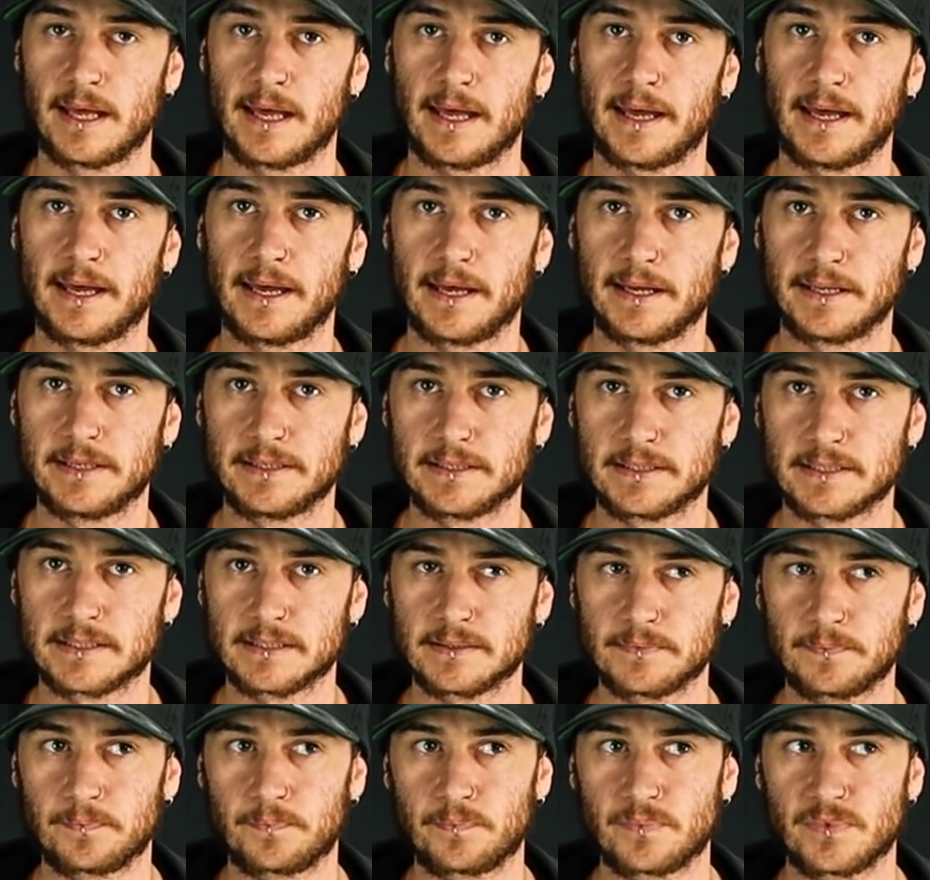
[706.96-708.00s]
And
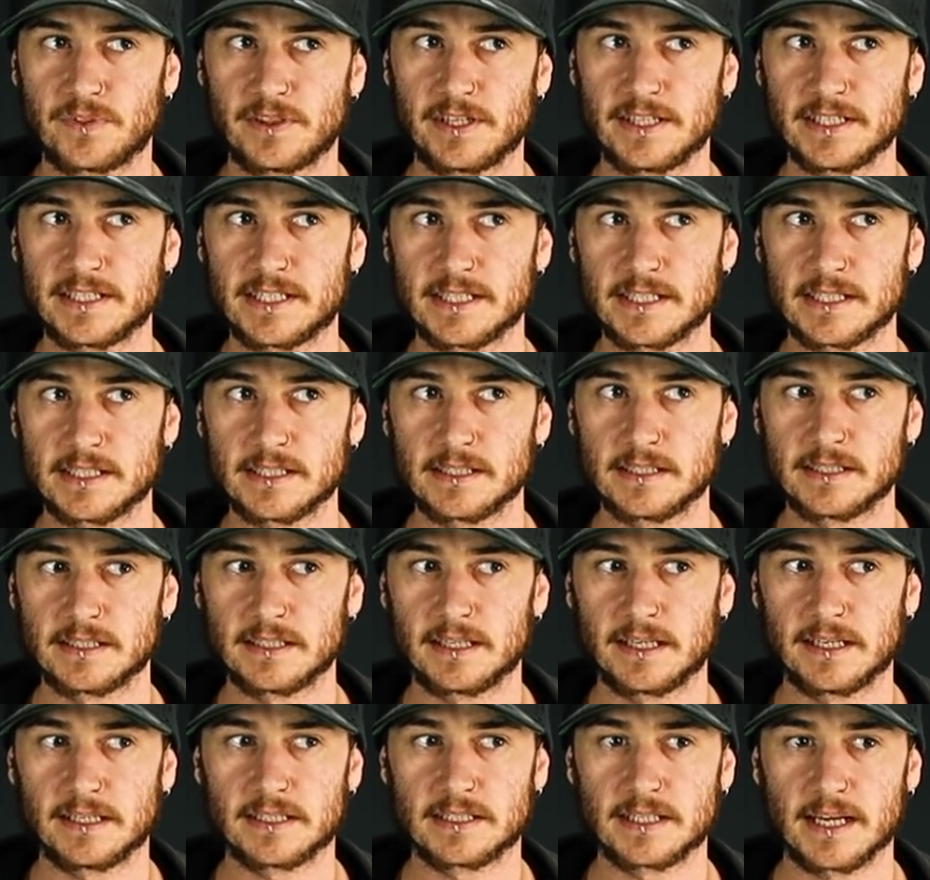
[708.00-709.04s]
this
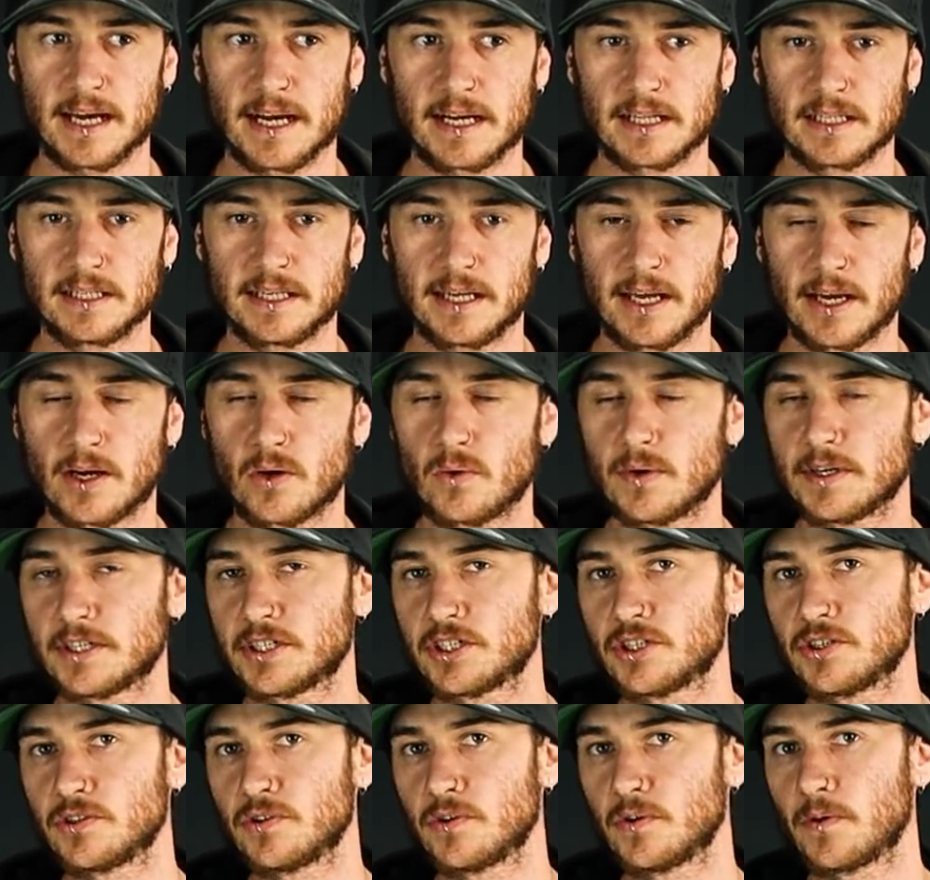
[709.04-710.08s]
isn't exactly a
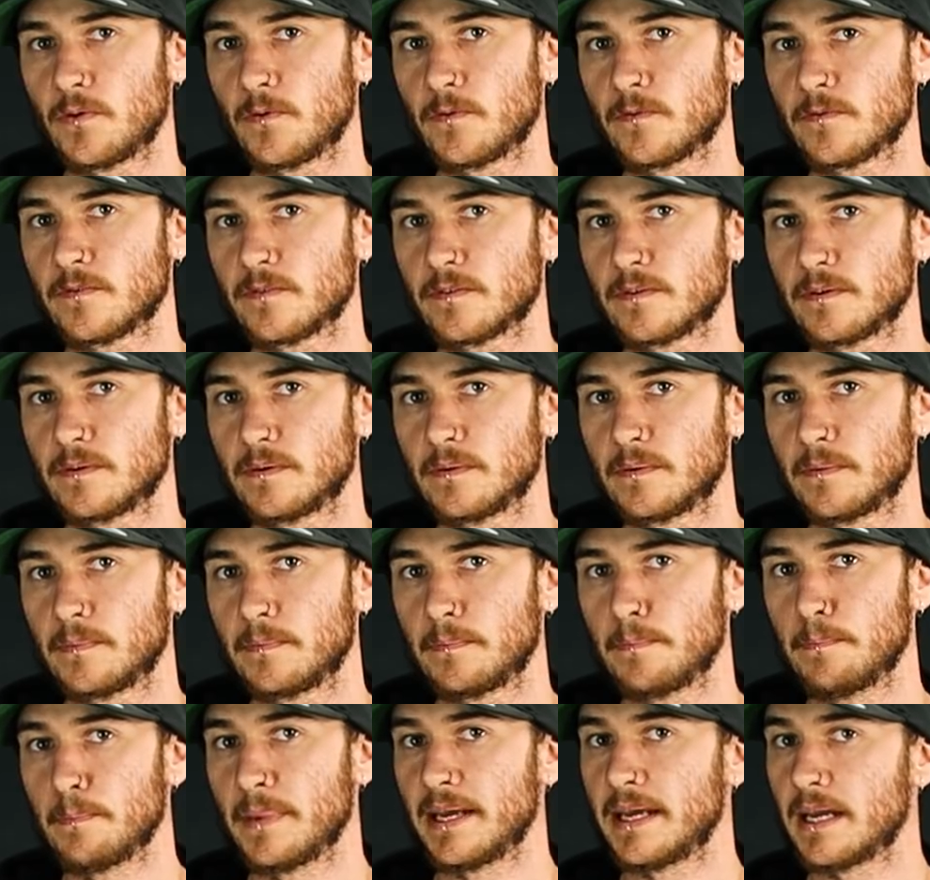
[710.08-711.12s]
question of
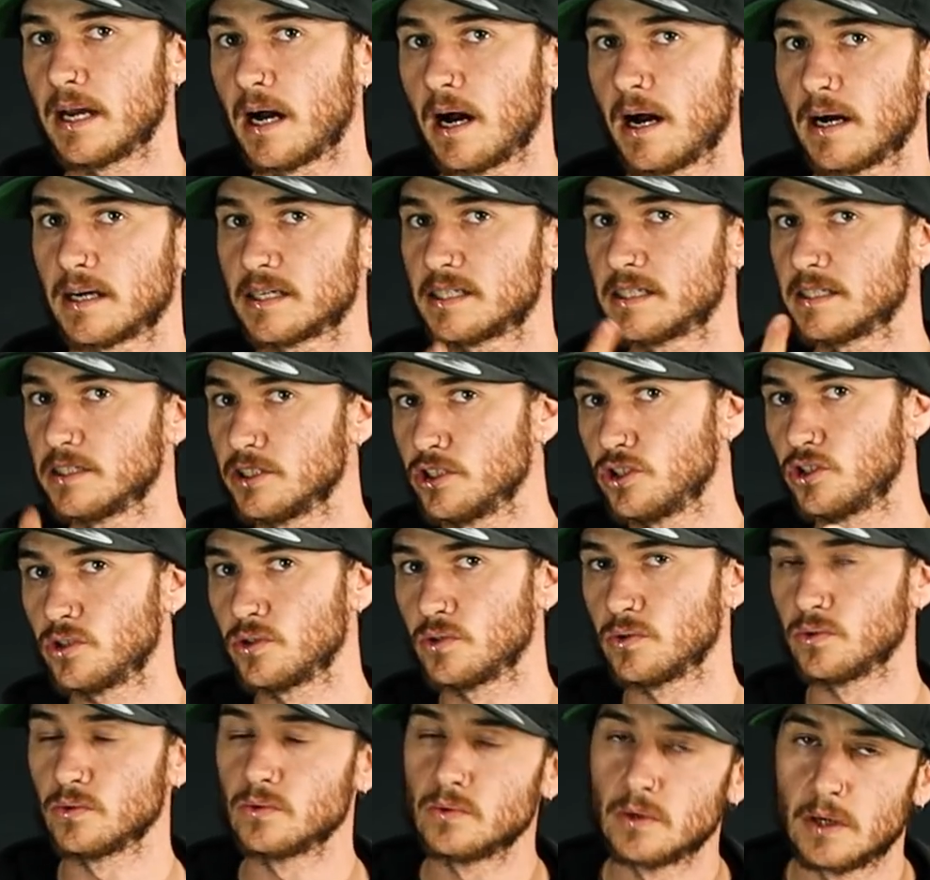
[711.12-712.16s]
me asking
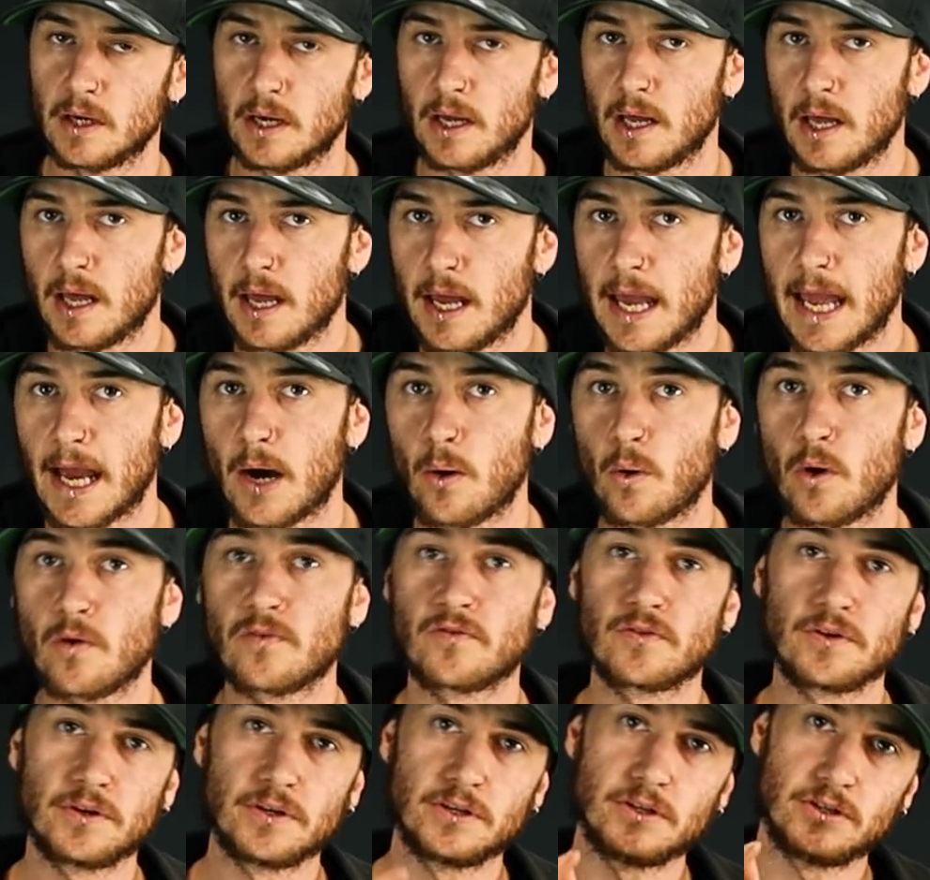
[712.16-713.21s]
you how
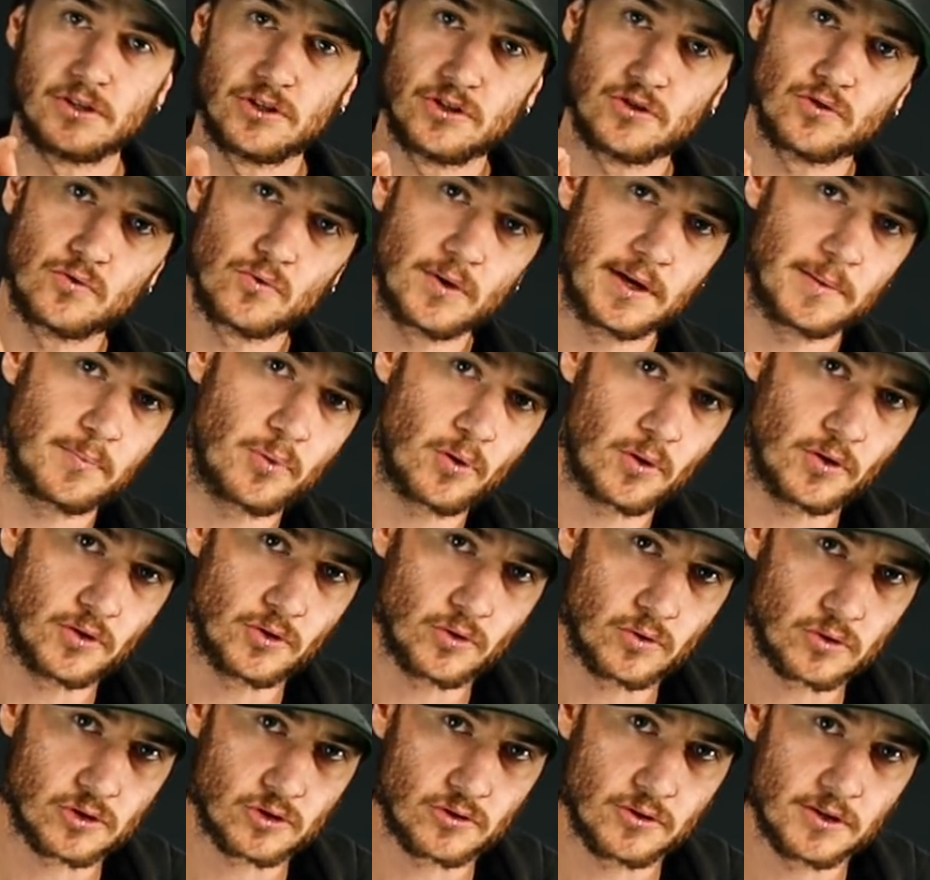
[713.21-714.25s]
often you repot
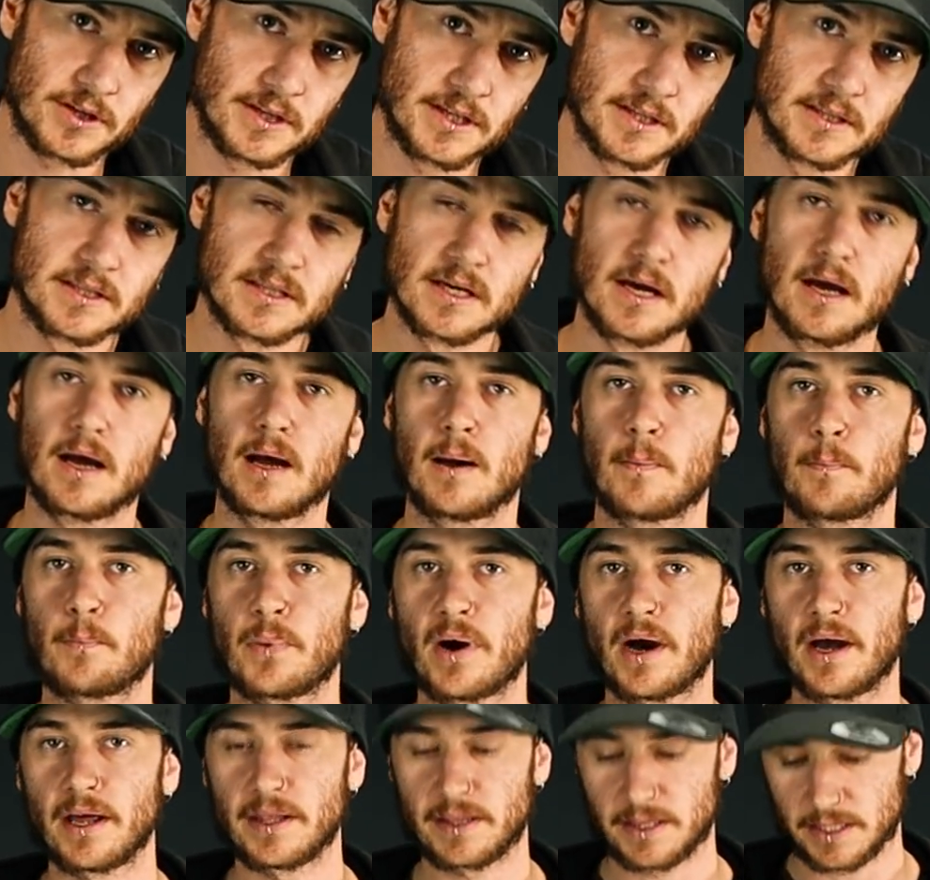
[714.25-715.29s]
your trees,
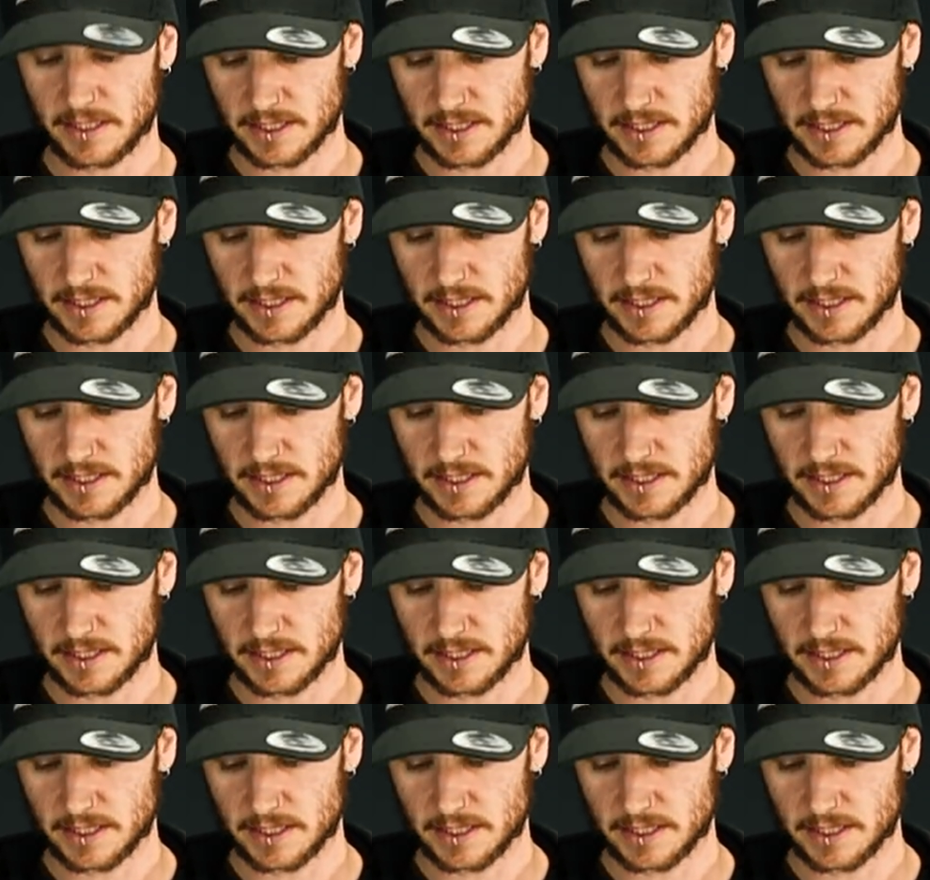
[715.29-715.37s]
but